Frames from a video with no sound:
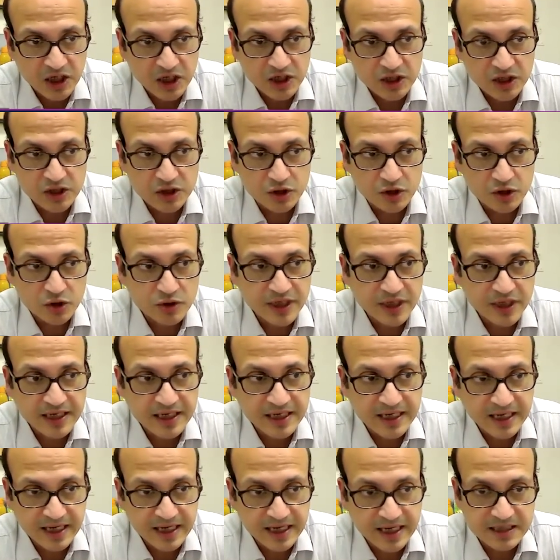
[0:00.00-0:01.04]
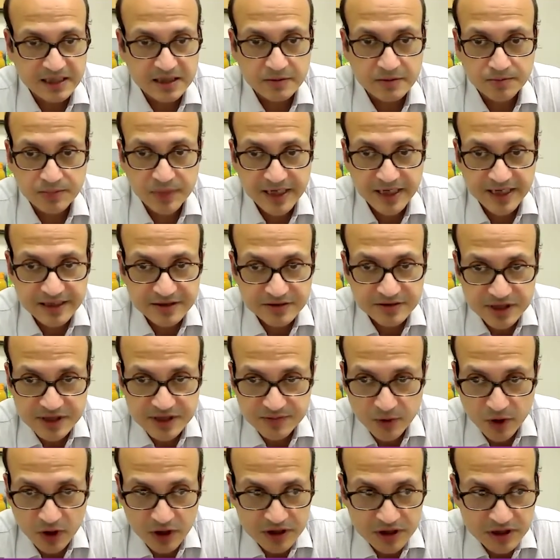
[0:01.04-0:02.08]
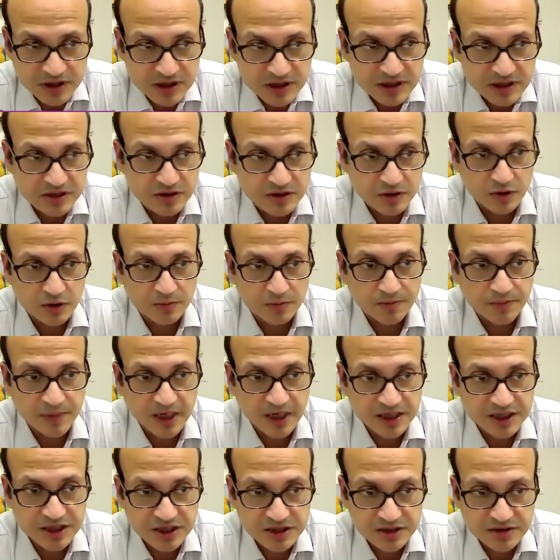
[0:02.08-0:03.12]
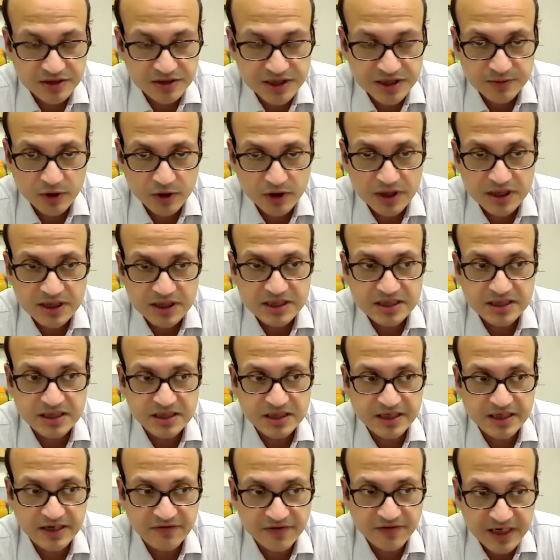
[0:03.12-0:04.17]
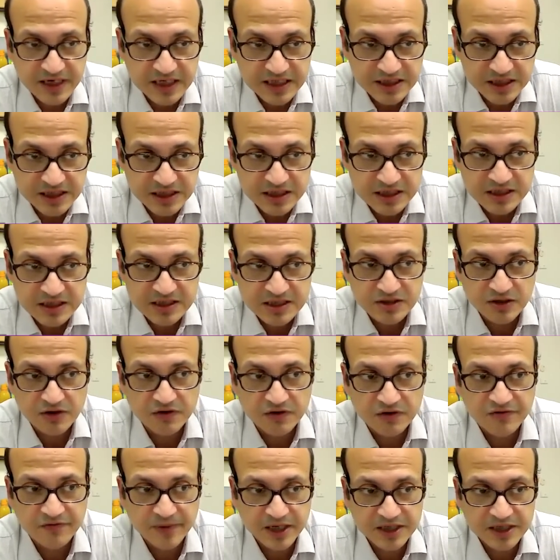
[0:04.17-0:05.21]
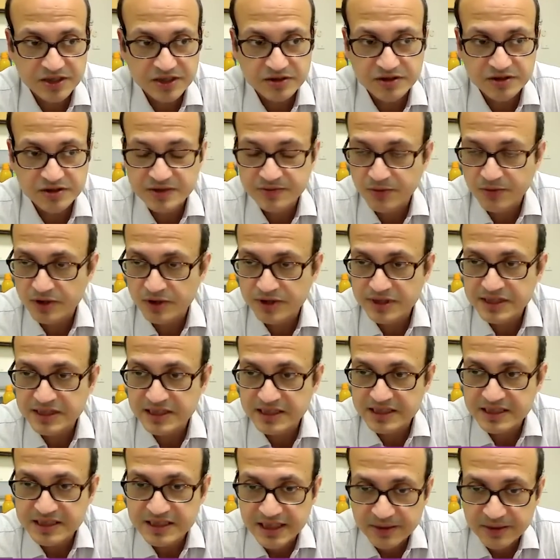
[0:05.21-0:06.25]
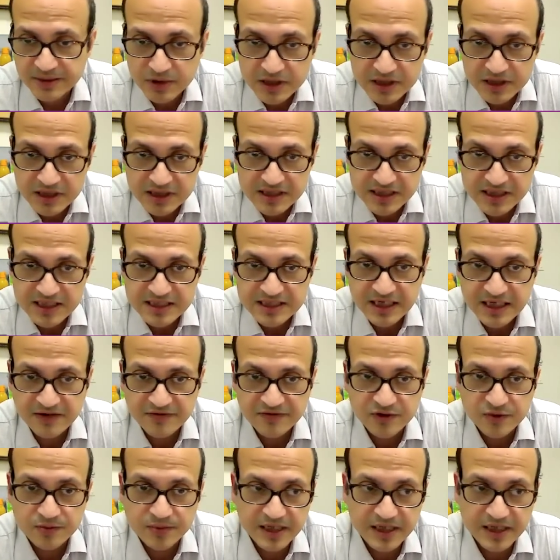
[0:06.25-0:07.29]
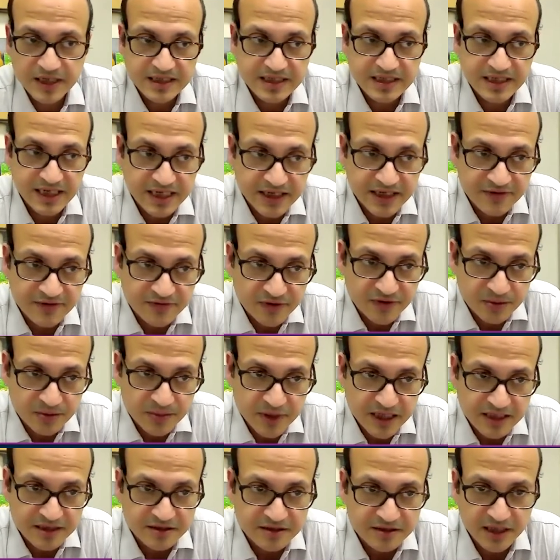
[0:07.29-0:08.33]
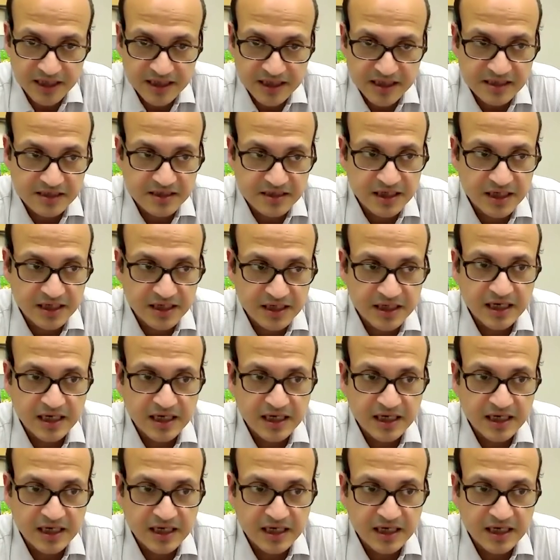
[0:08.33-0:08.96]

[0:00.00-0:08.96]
You're looking at complete response or partial response. The definitions of partial response and stable disease have to be taken from that criteria.